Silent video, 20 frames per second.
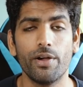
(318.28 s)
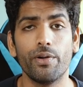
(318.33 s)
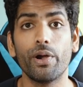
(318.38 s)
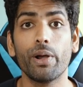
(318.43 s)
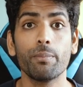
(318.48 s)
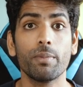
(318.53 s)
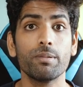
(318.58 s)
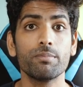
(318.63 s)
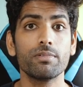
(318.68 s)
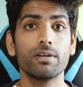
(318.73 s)

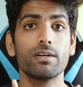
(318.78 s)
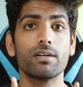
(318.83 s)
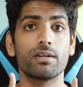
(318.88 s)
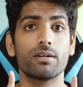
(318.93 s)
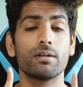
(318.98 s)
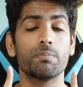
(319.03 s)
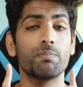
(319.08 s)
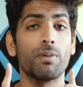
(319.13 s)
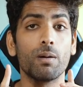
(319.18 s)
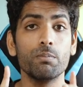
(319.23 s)

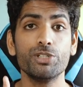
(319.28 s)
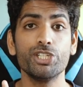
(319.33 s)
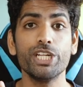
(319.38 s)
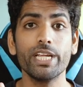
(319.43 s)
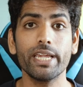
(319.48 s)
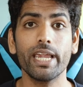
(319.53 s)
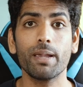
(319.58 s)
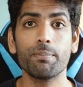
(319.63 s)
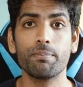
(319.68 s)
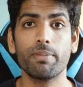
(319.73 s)
Remember
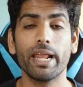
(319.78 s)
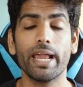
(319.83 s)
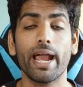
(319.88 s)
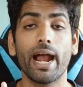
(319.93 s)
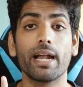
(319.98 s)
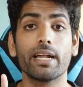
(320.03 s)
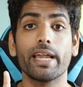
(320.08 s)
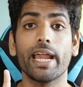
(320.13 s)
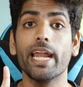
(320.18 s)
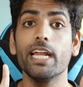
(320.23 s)
PUBG
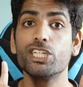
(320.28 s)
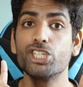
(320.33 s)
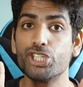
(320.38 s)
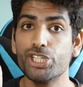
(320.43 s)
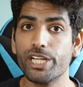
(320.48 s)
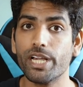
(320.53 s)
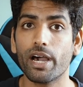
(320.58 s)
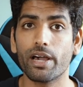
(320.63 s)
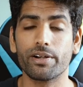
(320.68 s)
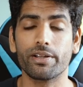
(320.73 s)
gameplay at
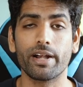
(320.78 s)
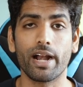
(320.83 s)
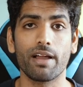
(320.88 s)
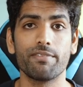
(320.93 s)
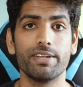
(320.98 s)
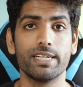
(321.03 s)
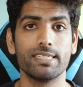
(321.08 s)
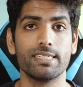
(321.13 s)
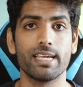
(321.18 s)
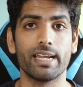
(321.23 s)
HDR
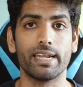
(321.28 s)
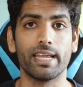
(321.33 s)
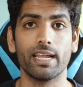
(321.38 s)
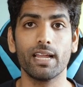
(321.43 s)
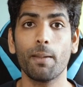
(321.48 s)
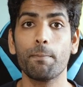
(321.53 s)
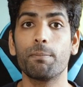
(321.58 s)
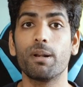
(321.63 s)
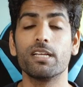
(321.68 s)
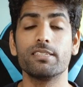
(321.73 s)
graphics
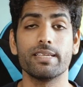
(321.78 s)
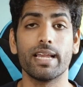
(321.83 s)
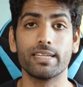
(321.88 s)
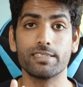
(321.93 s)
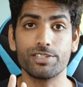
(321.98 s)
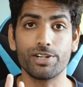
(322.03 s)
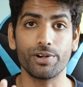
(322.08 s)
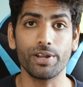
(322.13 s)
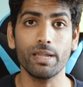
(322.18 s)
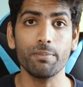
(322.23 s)
setting plus
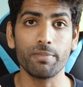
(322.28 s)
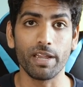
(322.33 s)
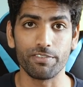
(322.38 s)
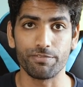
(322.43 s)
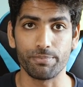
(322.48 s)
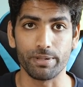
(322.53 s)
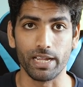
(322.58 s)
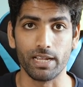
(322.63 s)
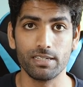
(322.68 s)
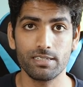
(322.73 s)
extreme
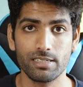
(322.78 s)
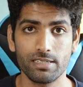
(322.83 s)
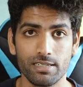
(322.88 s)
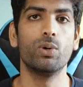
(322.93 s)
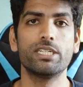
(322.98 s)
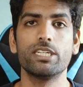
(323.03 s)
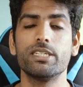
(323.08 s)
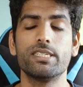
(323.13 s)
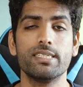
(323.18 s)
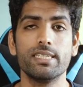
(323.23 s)
FPS,
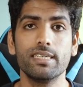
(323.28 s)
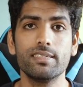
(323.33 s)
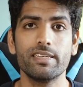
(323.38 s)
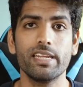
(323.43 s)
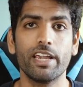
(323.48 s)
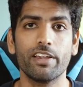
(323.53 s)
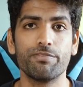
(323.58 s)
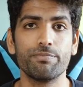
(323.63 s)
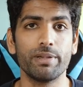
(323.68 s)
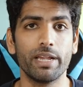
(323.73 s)
which is
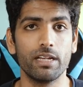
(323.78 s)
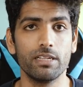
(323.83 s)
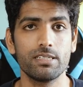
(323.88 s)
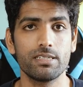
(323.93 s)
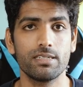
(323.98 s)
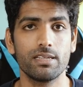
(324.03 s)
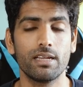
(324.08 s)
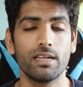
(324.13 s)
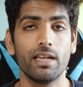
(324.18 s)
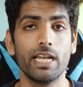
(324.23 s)
60
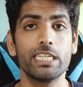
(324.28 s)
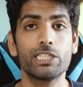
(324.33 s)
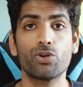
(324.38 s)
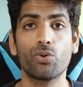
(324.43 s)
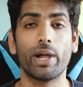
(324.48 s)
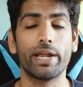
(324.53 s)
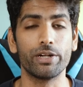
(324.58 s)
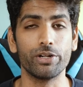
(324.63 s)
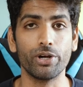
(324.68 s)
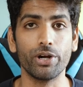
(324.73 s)
FPS, is
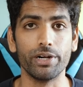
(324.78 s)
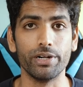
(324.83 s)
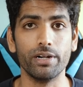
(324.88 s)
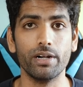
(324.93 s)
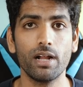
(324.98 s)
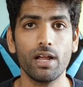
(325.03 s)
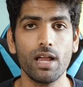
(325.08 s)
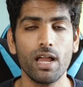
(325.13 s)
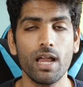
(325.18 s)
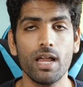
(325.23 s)
quite
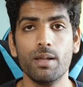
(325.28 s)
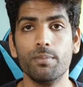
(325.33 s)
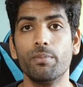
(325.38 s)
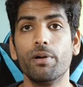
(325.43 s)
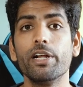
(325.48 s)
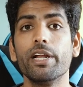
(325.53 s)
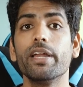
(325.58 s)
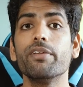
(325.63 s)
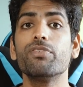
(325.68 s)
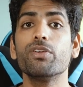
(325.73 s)
good.
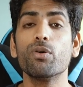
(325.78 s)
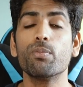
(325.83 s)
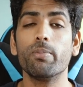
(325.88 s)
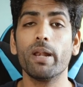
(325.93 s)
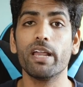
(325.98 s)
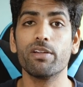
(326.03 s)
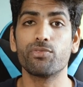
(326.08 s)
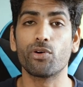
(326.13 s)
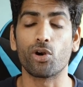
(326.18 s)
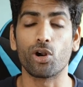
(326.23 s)
But if you
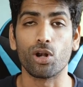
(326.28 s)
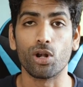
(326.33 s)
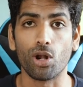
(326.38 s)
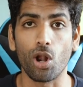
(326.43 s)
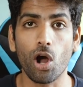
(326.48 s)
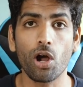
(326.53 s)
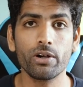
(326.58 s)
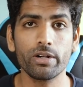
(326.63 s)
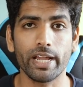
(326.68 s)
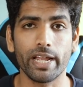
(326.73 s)
play for a
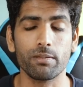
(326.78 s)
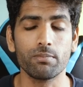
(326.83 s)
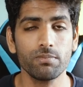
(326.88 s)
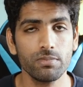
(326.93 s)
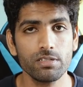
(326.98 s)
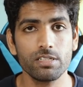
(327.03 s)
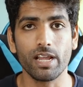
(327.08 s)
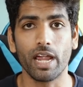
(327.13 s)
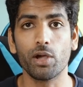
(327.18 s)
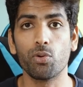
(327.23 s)
long
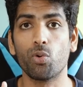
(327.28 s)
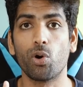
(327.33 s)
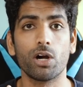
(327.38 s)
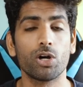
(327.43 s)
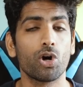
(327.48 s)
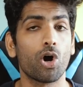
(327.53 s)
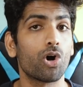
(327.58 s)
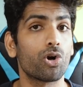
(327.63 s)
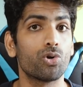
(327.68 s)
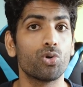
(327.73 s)
time, say
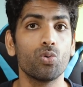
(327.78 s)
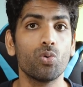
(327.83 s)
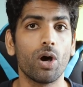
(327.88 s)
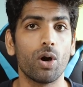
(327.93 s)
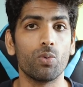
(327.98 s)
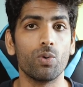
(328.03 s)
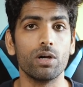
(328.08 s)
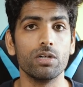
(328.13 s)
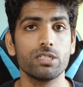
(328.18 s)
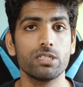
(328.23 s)
1 or 2
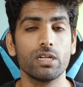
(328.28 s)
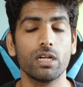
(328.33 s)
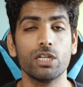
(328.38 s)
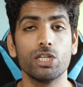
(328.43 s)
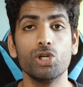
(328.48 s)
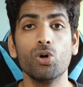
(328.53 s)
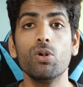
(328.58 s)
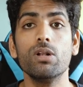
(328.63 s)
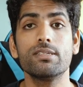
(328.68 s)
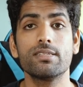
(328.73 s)
hours,
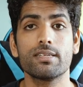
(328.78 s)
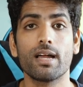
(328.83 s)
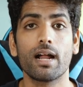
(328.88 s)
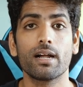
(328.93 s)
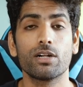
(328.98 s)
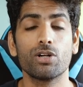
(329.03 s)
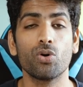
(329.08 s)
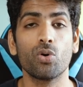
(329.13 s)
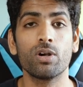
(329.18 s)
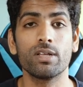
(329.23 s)
you'll
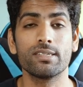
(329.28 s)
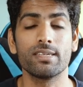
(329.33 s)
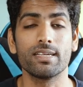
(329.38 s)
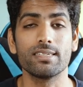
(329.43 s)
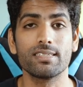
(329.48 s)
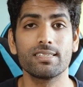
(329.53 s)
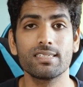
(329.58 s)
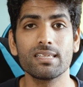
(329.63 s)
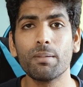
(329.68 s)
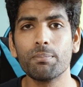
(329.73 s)
start
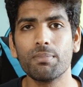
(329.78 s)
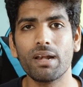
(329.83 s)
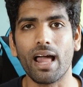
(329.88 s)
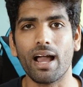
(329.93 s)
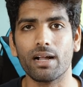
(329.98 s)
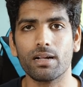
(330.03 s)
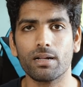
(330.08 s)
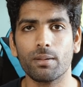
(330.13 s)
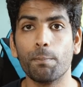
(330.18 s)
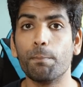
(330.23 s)
noticing some
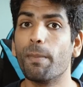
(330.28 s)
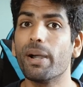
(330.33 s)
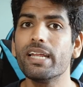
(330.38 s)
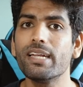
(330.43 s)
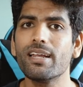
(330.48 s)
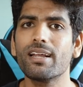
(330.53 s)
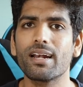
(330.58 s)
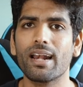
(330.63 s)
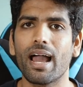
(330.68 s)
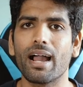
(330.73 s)
lag,
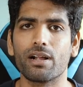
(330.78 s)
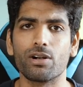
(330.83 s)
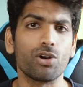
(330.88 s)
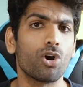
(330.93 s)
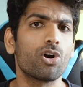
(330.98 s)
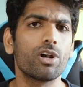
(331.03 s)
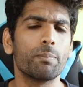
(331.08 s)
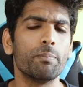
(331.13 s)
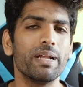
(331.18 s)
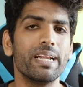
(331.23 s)
minor lag,
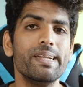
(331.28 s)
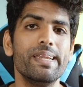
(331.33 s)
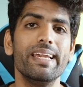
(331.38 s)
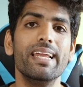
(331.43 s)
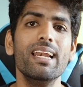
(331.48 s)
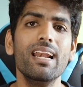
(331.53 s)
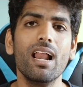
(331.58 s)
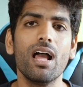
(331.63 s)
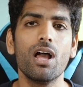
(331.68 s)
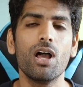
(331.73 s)
not a big
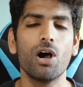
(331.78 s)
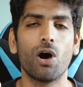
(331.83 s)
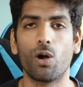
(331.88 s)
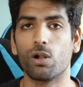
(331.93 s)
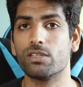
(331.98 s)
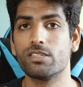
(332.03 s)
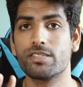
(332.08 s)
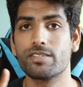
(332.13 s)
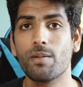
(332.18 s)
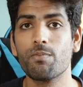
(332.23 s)
deal,
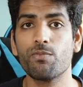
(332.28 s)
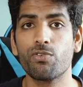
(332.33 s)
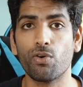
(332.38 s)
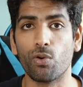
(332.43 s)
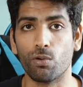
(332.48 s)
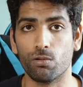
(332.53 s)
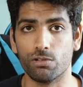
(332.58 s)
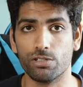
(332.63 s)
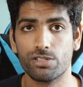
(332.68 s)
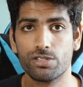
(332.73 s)
on some
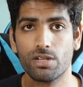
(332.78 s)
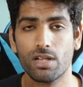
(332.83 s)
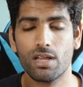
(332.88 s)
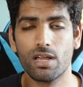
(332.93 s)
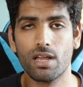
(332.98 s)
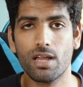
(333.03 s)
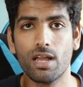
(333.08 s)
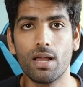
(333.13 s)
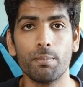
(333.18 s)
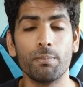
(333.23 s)
phones.
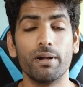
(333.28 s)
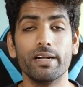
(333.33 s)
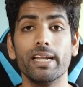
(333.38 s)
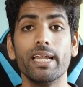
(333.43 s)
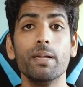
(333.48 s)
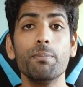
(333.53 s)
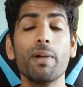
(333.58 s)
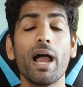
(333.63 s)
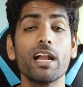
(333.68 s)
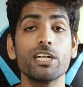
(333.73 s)

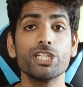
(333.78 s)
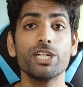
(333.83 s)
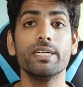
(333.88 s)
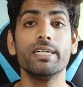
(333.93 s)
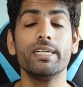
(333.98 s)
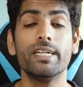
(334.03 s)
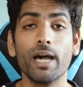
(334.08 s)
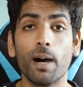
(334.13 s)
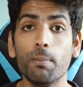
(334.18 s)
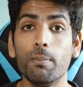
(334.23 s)
But
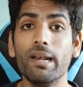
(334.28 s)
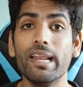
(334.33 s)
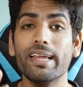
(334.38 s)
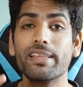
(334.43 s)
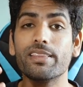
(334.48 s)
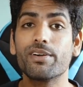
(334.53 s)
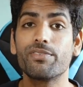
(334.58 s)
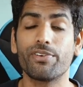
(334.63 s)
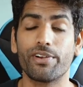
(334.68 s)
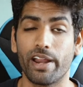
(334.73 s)
imagine
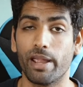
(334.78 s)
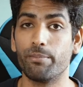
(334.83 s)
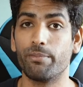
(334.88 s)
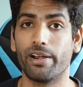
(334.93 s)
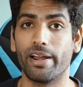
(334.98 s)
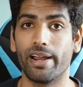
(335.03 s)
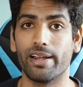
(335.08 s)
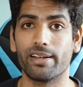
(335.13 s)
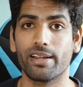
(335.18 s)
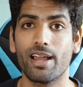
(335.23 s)
doubling the frame
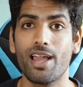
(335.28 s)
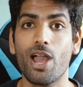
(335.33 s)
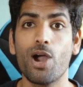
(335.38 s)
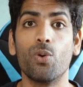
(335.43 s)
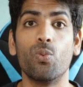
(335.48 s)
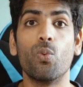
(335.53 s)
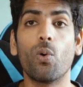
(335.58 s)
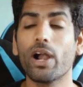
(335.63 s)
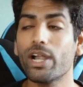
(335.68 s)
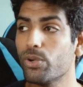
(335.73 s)
rate,
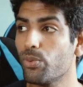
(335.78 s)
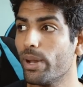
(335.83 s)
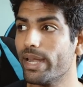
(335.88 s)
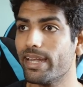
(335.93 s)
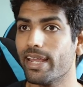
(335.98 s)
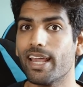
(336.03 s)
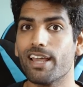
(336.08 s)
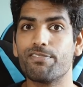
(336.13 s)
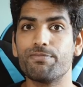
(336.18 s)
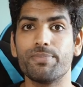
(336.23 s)

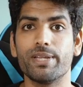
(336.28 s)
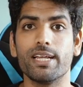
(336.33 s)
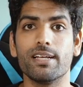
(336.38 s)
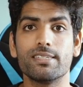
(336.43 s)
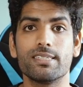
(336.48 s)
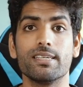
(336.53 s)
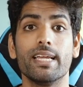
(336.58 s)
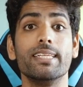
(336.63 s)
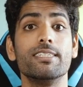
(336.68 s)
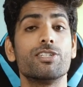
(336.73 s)
120
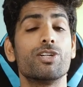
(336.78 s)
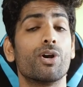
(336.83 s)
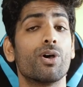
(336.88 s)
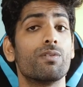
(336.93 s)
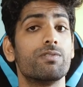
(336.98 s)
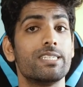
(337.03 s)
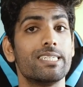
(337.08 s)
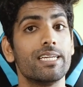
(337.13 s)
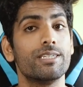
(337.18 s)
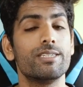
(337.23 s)
FPS instead
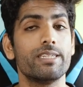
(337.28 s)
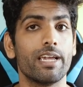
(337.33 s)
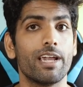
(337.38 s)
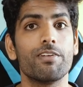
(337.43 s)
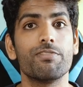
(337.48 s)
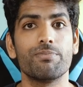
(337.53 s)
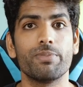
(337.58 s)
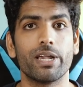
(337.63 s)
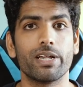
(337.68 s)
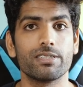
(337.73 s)
of 60
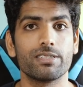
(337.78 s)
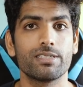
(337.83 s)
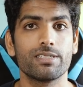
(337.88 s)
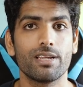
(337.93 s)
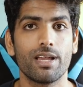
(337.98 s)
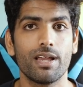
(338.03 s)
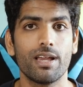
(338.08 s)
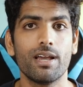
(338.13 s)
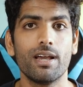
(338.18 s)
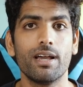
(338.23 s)

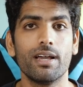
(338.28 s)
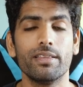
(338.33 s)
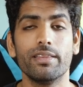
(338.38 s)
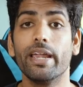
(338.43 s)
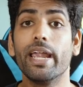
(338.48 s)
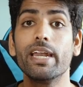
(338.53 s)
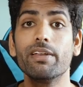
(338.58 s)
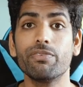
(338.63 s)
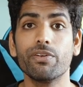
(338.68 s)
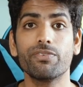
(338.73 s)
FPS.
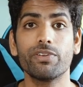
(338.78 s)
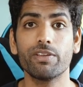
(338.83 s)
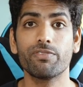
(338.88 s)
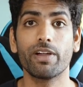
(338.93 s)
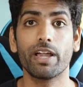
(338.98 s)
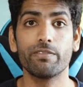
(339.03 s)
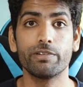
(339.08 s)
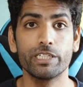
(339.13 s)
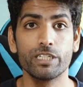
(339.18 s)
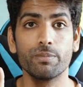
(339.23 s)
The
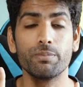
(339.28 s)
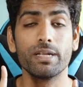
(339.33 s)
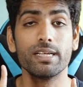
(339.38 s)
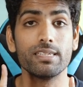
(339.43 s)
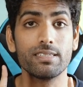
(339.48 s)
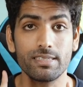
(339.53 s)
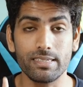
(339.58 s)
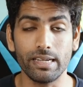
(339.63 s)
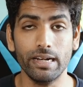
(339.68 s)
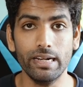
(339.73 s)
855 chip
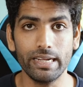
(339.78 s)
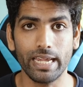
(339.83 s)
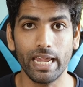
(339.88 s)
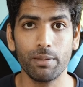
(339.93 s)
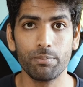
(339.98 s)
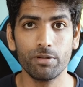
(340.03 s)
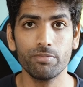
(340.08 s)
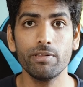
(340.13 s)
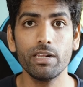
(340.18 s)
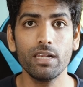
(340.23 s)
is still
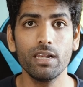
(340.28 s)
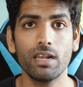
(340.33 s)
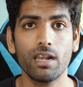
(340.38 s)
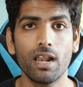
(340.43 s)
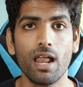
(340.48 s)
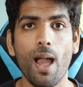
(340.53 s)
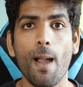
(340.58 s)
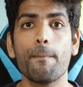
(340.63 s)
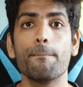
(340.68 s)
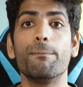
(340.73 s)
capable,
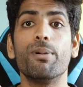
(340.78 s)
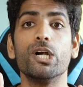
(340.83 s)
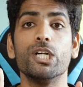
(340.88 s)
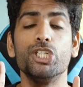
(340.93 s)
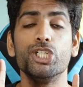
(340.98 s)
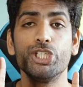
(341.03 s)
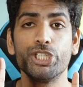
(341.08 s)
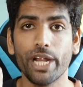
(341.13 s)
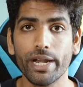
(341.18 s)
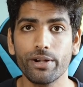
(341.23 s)

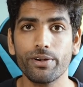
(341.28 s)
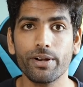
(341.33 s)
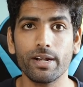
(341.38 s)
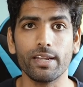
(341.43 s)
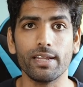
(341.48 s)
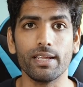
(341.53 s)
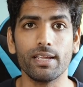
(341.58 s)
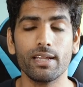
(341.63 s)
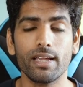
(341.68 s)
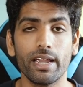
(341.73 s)
but
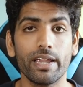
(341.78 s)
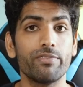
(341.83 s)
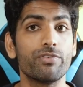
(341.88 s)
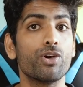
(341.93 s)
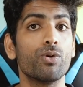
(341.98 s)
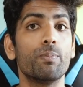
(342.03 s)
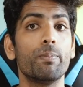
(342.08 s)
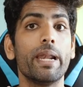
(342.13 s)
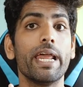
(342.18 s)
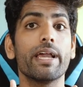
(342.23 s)
generally,
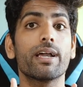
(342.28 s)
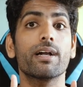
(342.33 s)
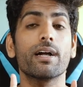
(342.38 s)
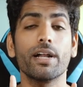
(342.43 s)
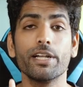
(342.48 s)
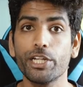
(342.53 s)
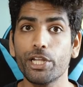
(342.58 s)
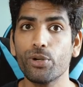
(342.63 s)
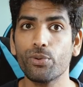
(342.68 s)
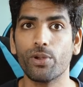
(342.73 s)
if you play
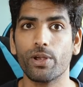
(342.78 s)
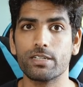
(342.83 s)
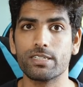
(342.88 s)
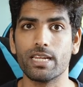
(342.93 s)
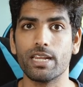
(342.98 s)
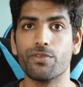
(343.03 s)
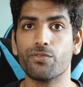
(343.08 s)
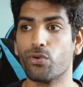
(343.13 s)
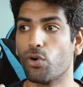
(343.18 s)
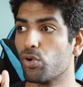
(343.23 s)

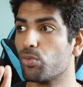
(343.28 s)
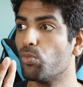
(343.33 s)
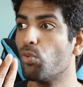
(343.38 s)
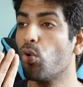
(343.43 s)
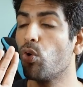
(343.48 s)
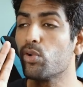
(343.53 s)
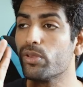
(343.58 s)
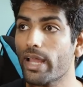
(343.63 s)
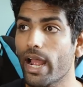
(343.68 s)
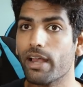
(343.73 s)
continuously for
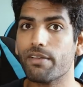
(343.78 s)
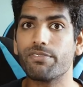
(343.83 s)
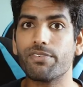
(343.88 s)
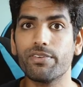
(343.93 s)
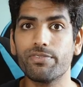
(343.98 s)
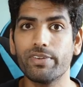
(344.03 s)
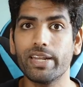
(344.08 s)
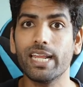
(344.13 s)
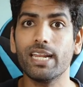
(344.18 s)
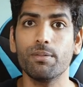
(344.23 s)
more than
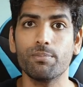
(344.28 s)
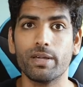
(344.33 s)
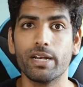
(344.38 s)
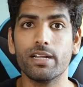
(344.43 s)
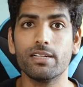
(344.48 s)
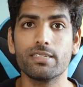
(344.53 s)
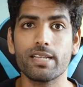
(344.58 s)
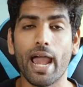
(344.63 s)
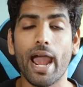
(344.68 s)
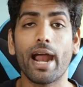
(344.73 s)
15
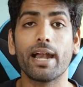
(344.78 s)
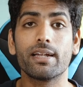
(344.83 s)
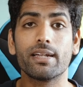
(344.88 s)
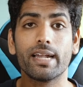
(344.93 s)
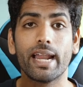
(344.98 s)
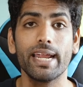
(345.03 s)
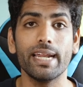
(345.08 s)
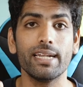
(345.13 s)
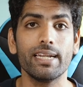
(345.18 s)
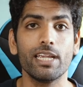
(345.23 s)
minutes
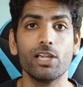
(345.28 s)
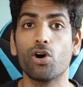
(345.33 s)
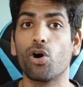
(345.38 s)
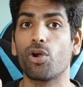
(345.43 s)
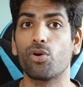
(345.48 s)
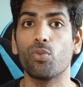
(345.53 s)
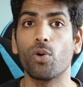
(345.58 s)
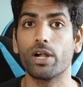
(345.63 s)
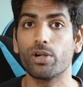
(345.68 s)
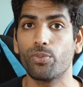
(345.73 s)
at 90
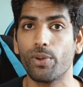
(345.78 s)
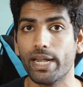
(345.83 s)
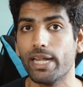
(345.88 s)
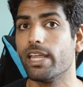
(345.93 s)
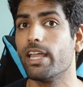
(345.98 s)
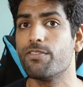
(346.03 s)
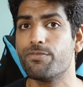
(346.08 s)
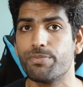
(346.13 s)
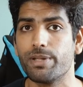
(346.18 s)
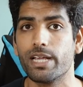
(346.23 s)
or
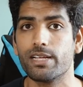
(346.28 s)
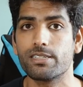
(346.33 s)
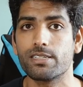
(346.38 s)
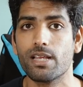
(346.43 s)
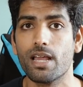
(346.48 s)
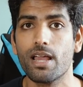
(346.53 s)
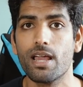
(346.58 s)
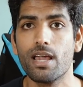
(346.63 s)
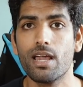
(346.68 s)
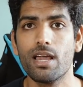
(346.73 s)
120
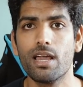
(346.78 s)
FPS,